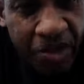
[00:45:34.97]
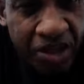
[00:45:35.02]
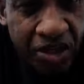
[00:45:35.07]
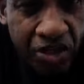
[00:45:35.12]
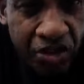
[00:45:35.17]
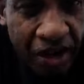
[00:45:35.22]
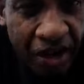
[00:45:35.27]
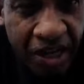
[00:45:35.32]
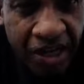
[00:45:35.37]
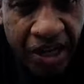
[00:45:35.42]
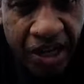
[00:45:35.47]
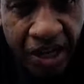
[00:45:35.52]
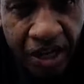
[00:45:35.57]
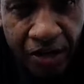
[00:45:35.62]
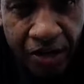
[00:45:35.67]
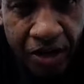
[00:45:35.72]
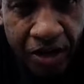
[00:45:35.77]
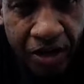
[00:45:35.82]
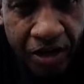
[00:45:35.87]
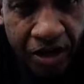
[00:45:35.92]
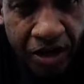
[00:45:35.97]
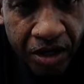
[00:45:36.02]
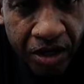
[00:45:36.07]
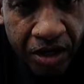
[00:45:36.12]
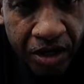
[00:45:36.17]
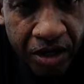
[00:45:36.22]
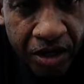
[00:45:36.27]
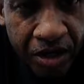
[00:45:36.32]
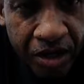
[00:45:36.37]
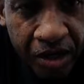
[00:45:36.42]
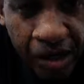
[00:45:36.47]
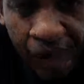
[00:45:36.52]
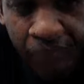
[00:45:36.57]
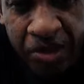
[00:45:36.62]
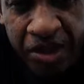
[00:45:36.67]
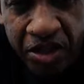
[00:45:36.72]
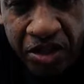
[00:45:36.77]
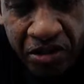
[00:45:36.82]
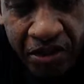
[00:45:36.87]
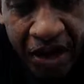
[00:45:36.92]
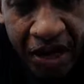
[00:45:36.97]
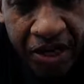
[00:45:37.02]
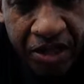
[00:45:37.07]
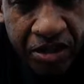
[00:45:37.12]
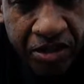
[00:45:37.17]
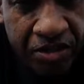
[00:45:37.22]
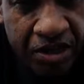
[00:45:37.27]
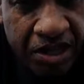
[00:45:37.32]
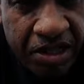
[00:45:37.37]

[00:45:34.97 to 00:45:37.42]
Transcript: been trained to hear it. Y'all been trained to